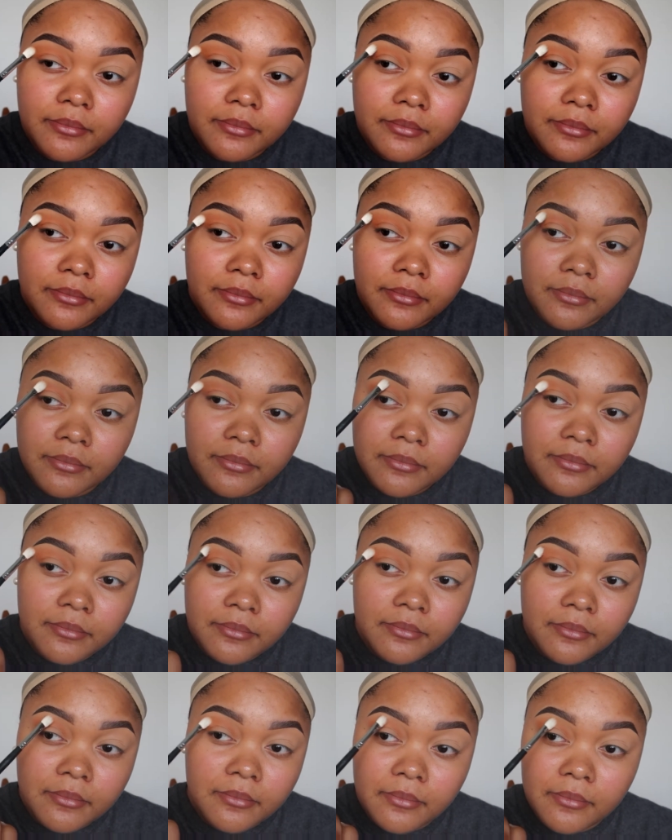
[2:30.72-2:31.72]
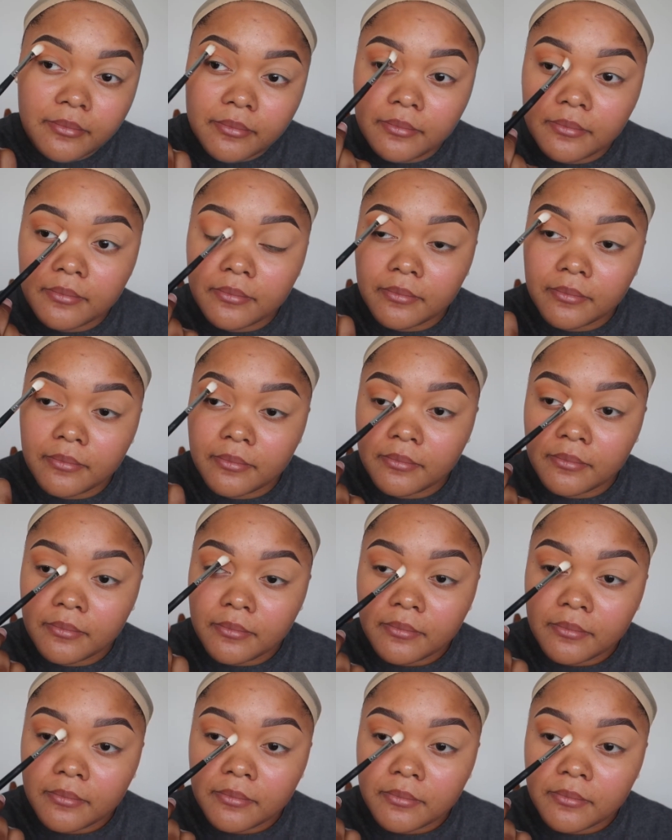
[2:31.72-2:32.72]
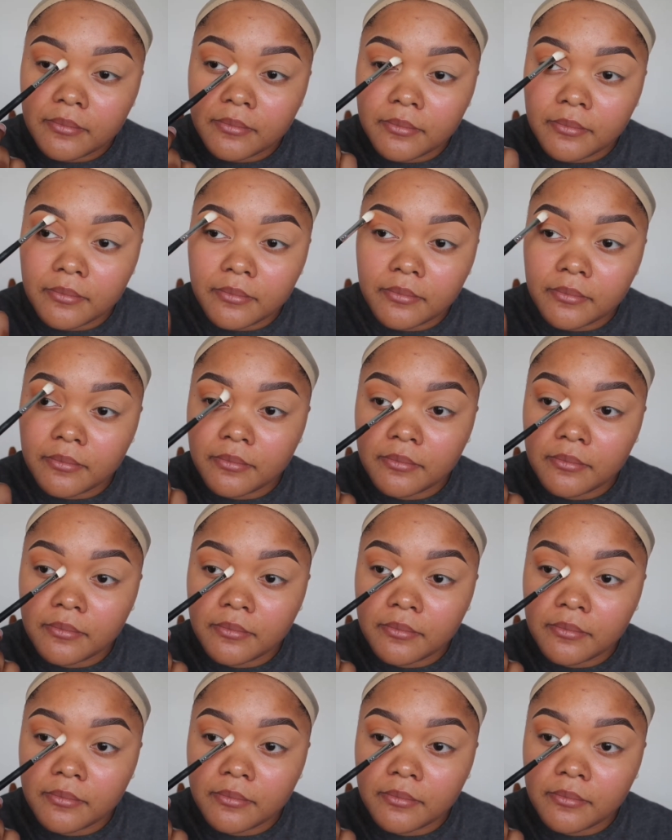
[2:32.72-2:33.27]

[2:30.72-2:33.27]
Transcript: Nothing is said.